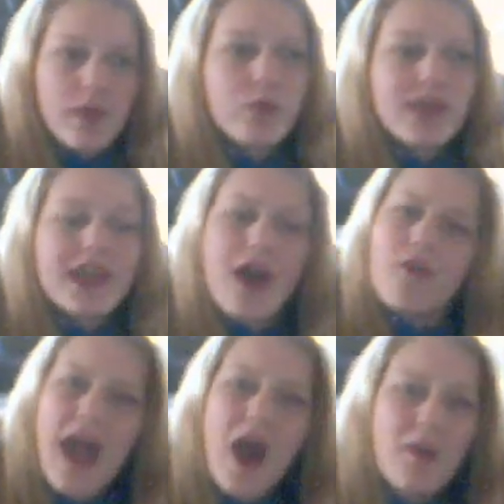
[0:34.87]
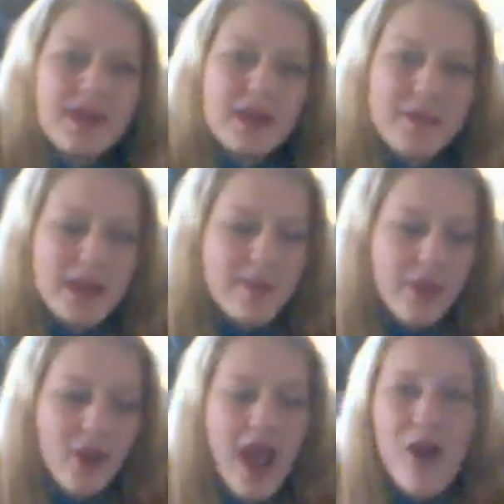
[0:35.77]
really of how many people
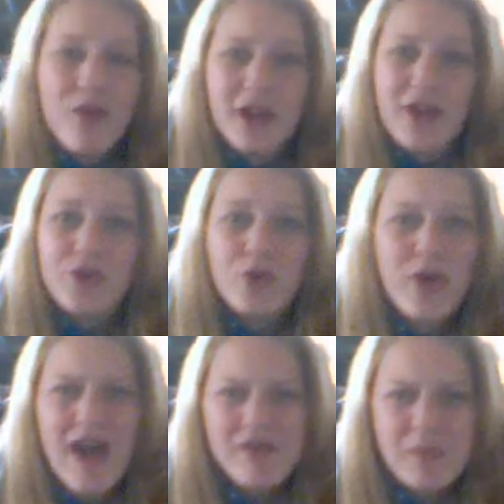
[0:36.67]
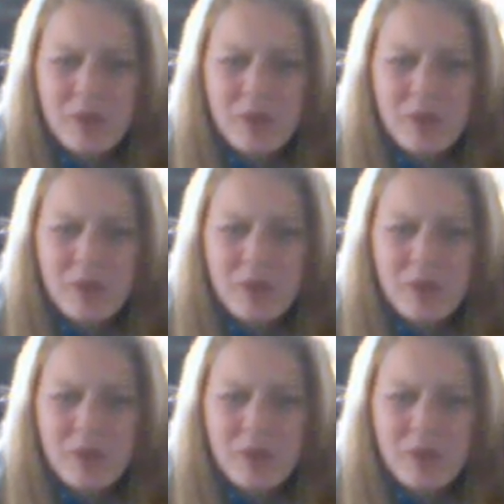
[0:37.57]
are out there who have a